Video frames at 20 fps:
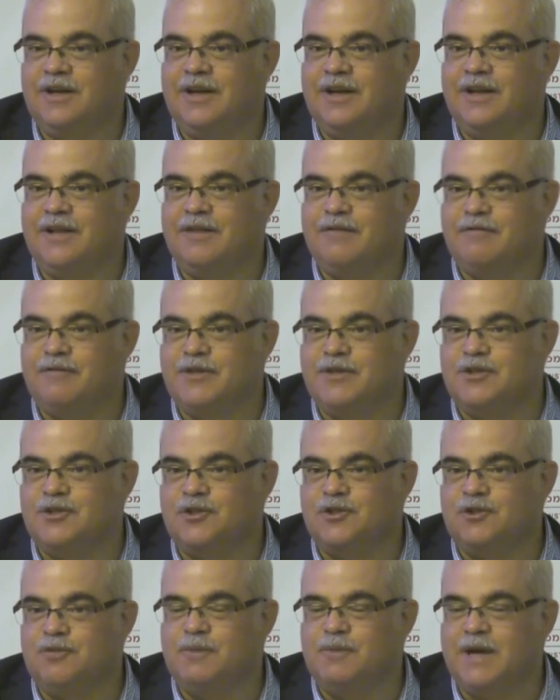and the
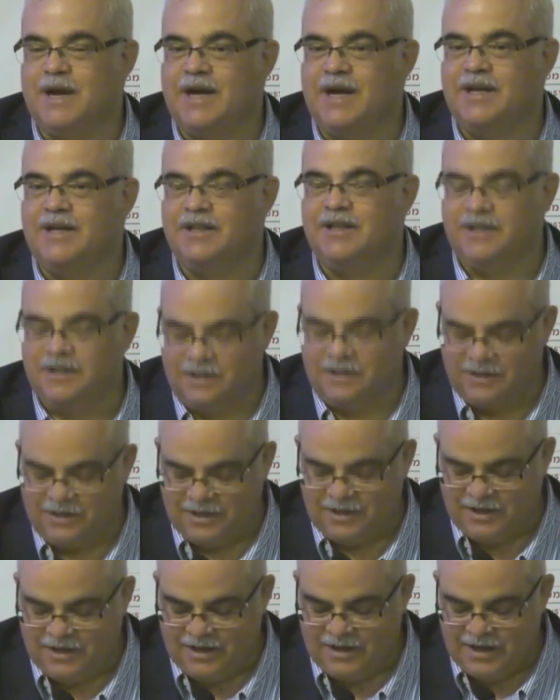vision behind it,
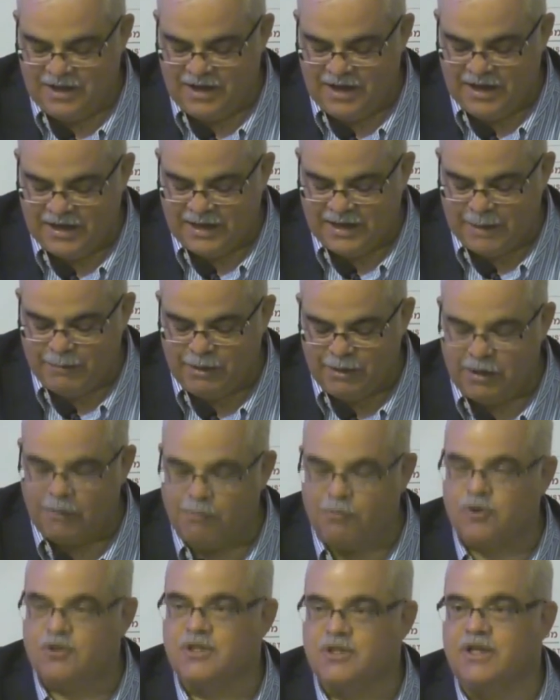and Gabriel
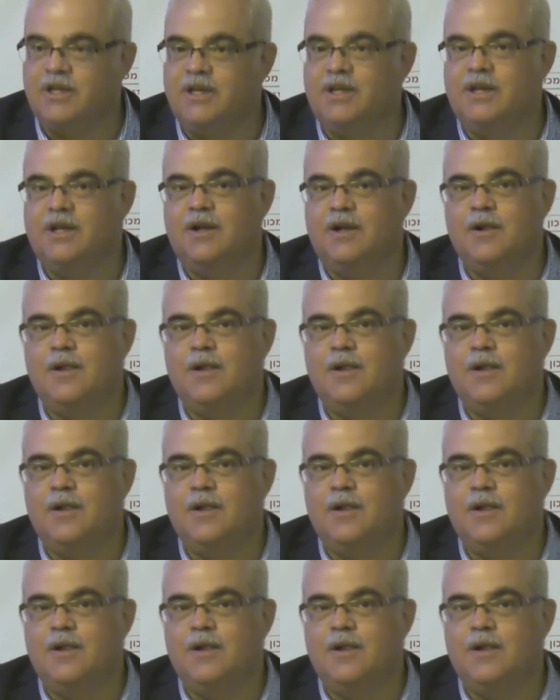Motzkin,